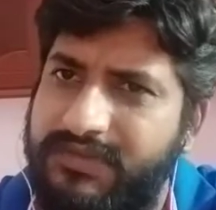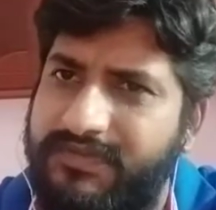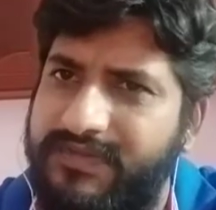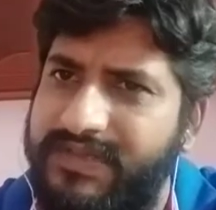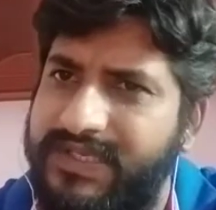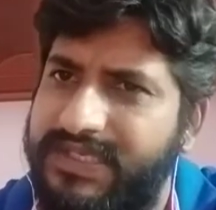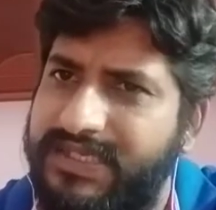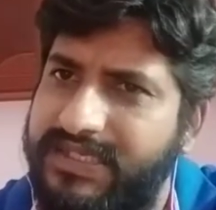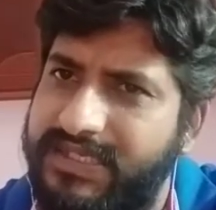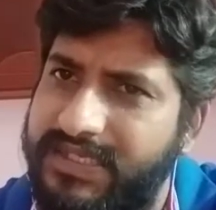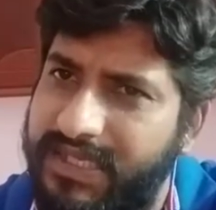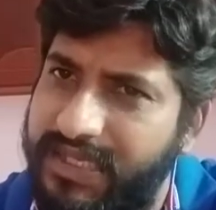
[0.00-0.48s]
If
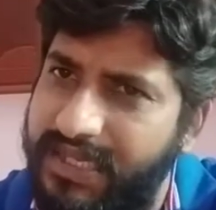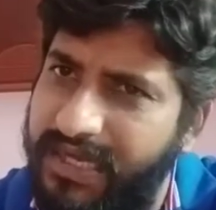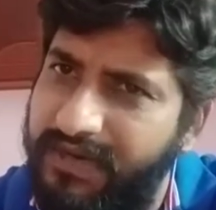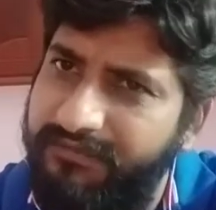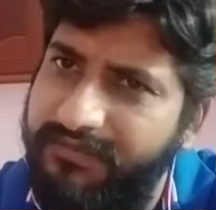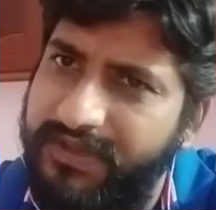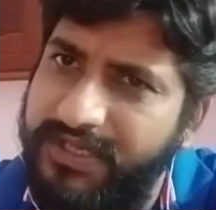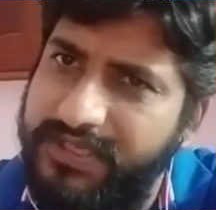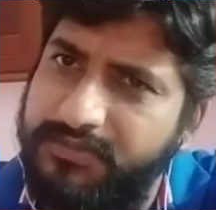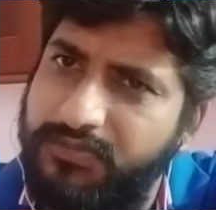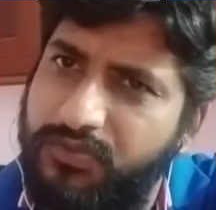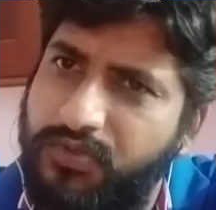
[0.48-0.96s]
it's a single
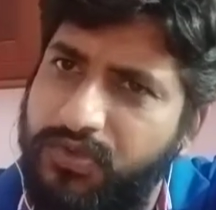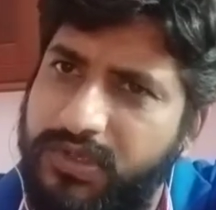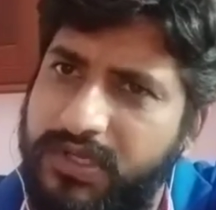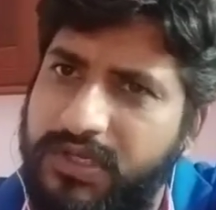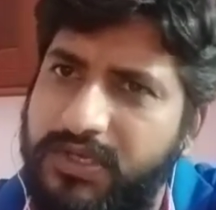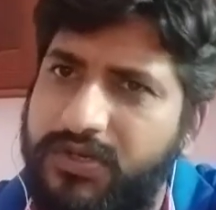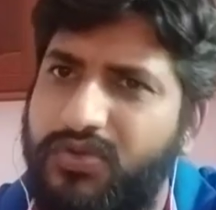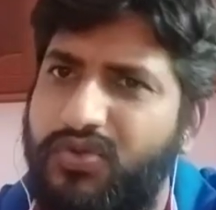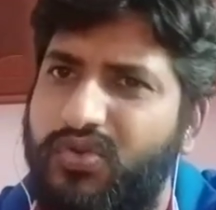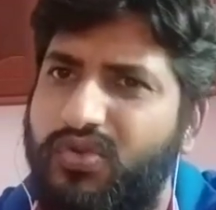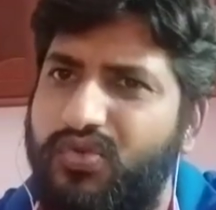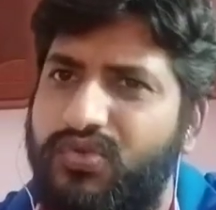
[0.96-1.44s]
phase motor,
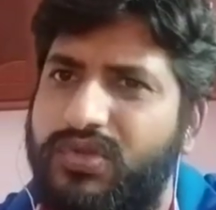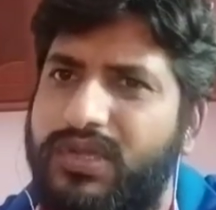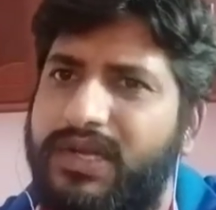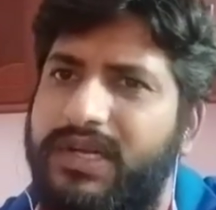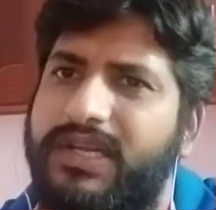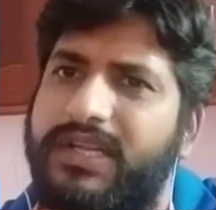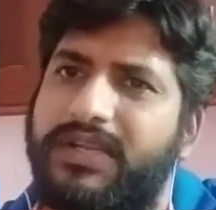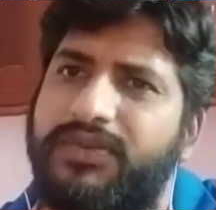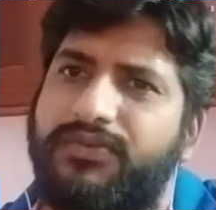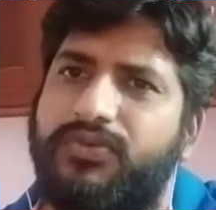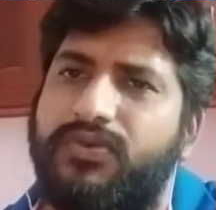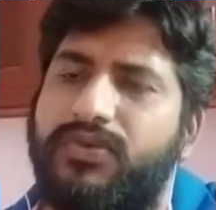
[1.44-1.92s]

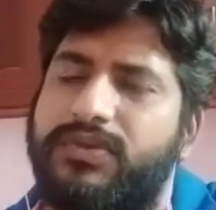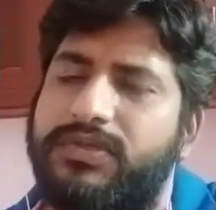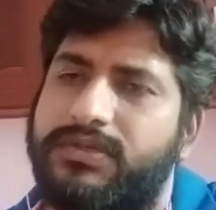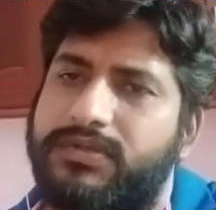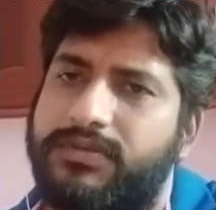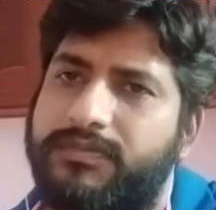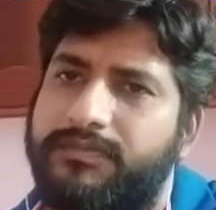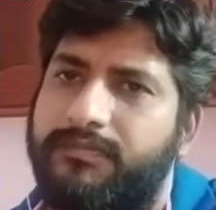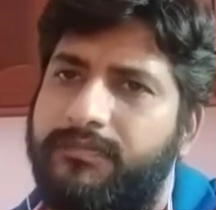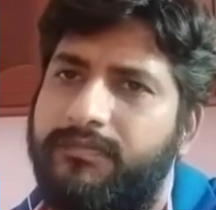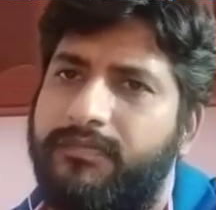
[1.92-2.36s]
230 volts